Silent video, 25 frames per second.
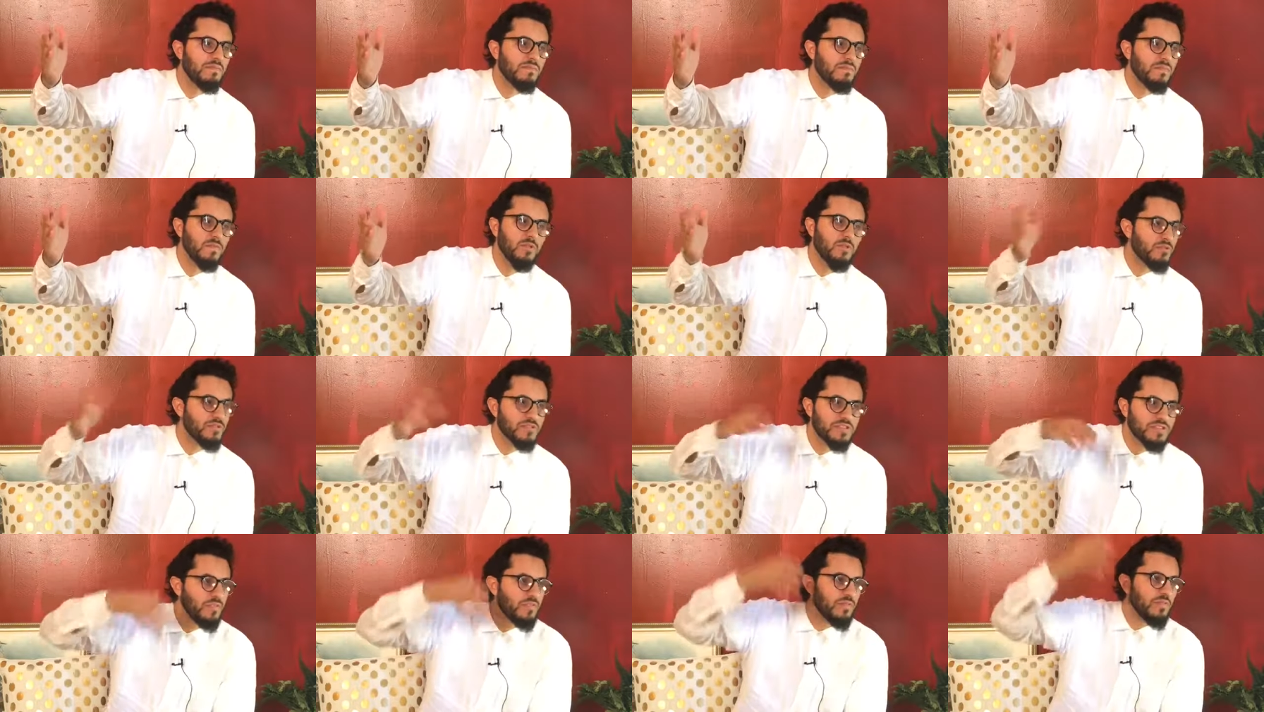will
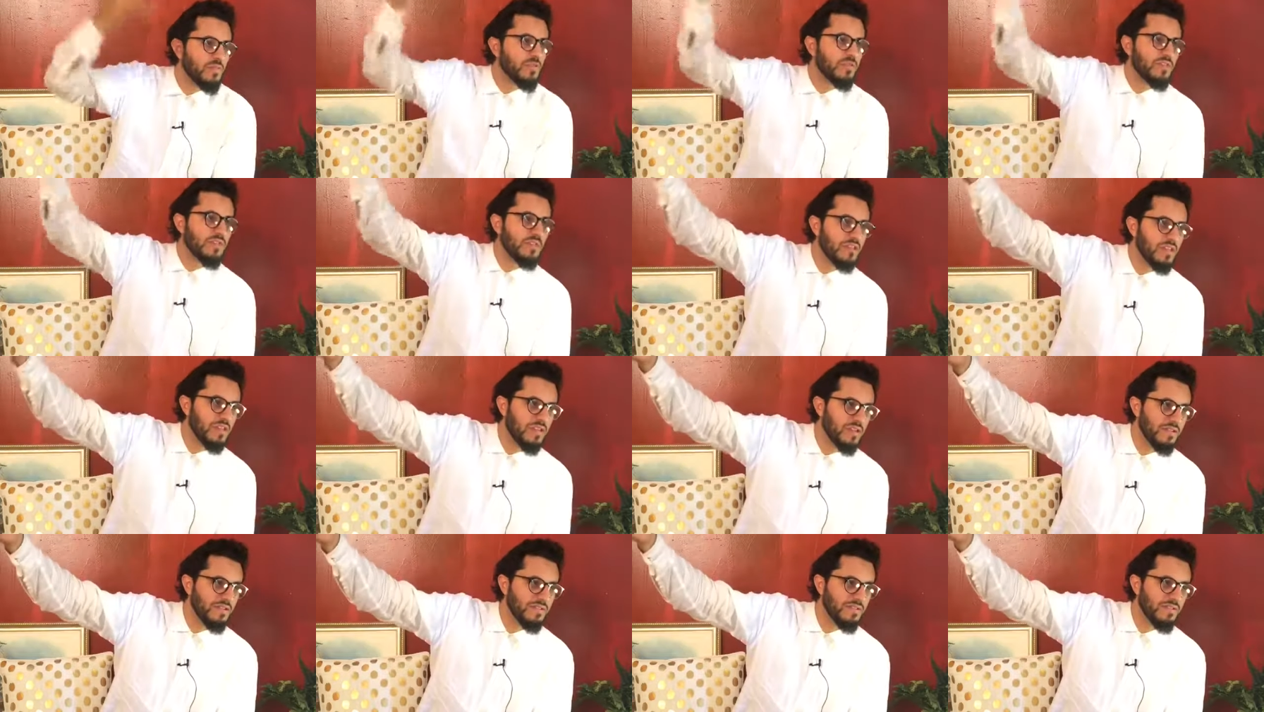receive more than
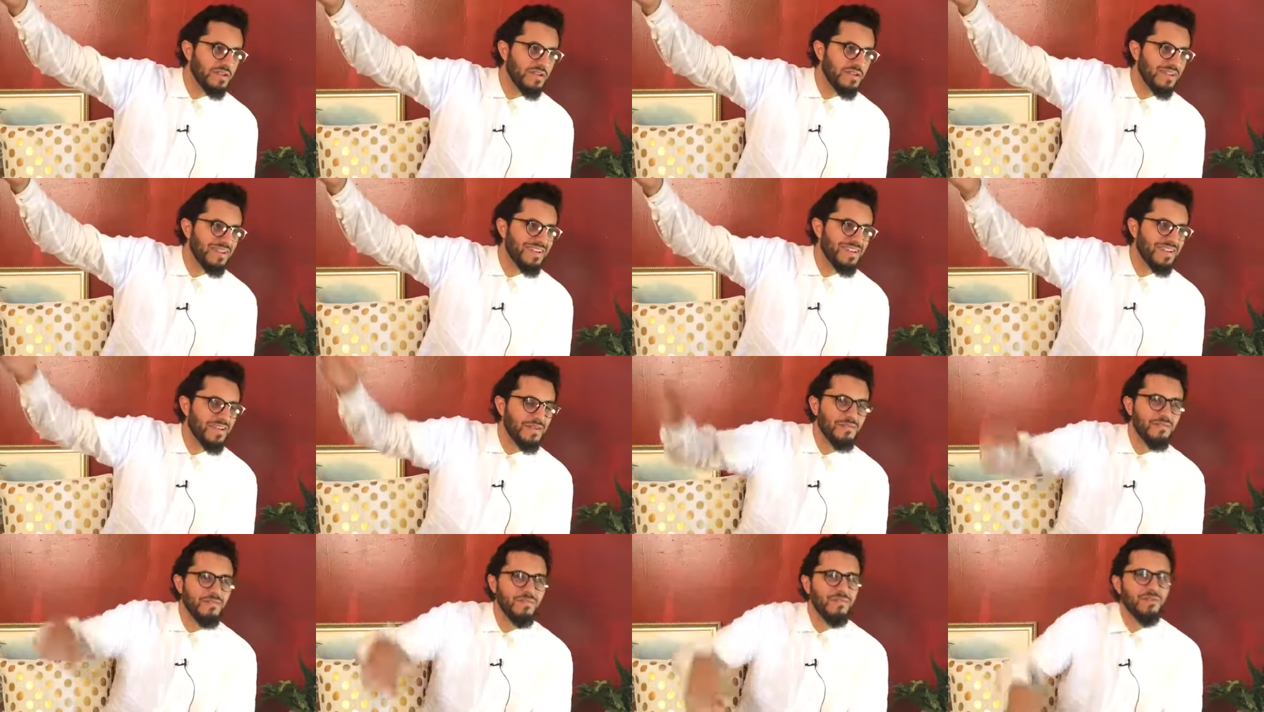that, right?
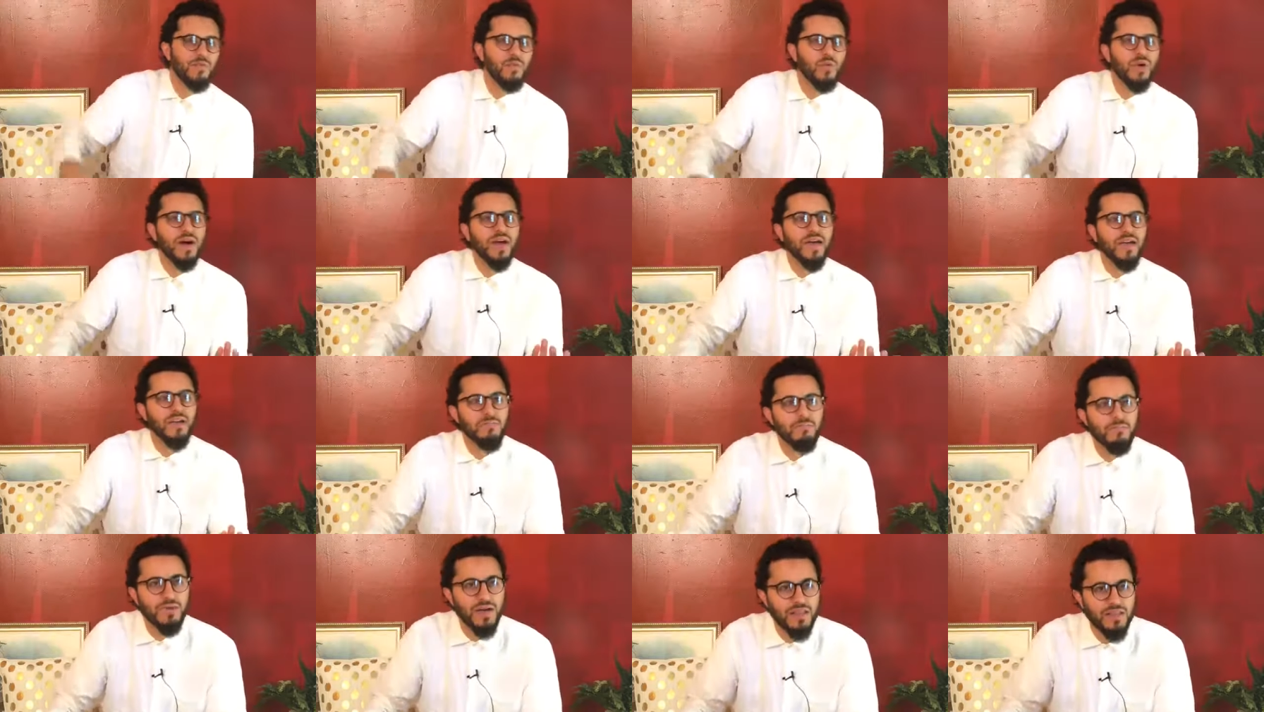Why?
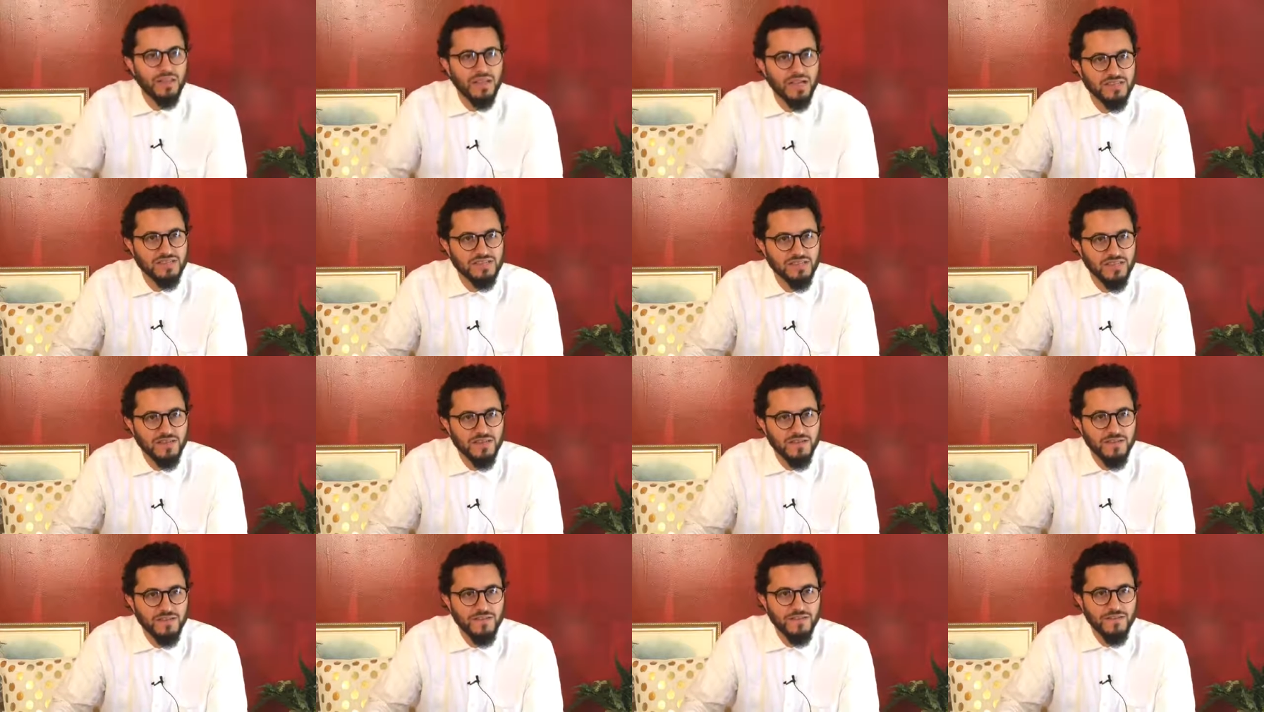By logic.